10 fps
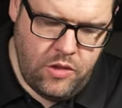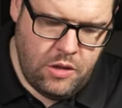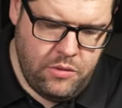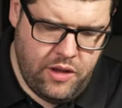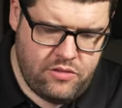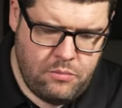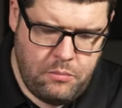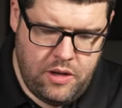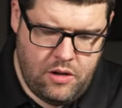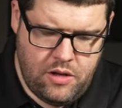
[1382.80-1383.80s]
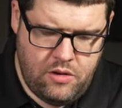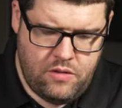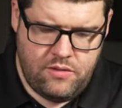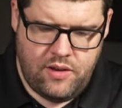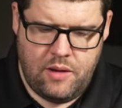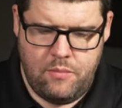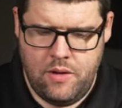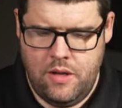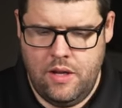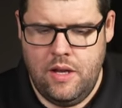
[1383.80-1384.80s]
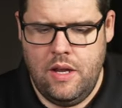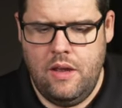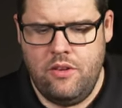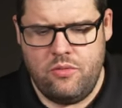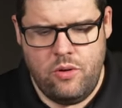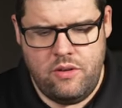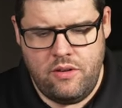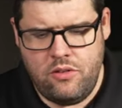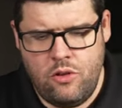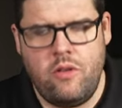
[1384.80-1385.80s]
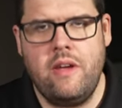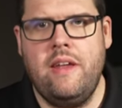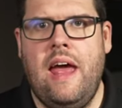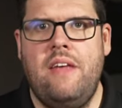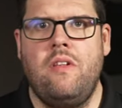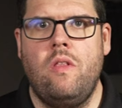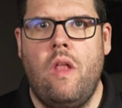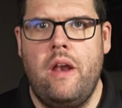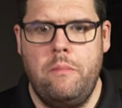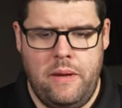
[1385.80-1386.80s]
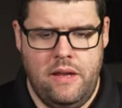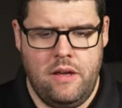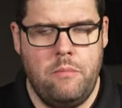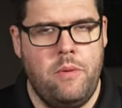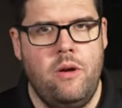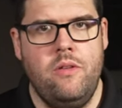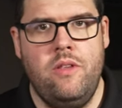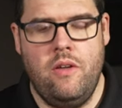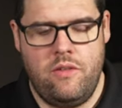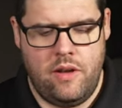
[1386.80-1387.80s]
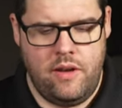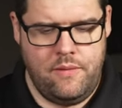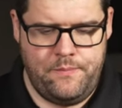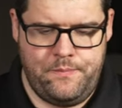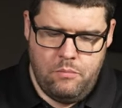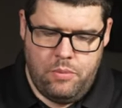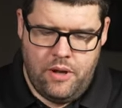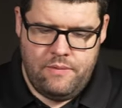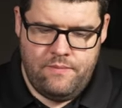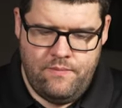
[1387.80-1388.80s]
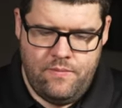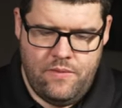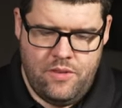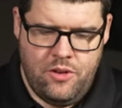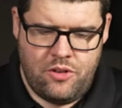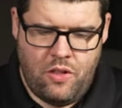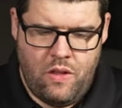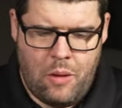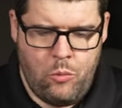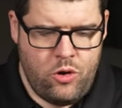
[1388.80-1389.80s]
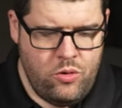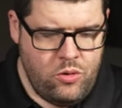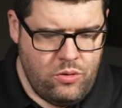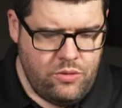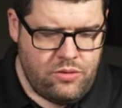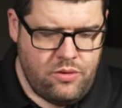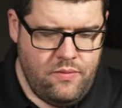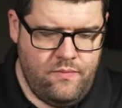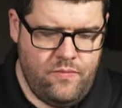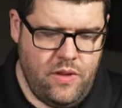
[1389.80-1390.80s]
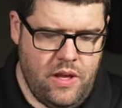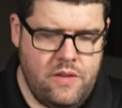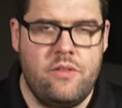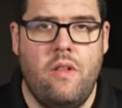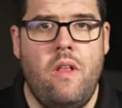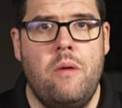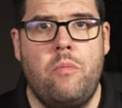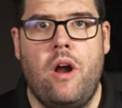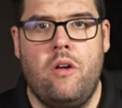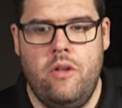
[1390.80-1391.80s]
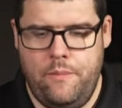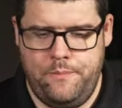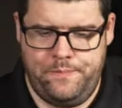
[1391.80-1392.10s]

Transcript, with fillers: Let me get some meat on here this time. This one doesn't look like it has a lot of meat compared to the other night, but there's a lot more noodles and there's a lot of broccoli.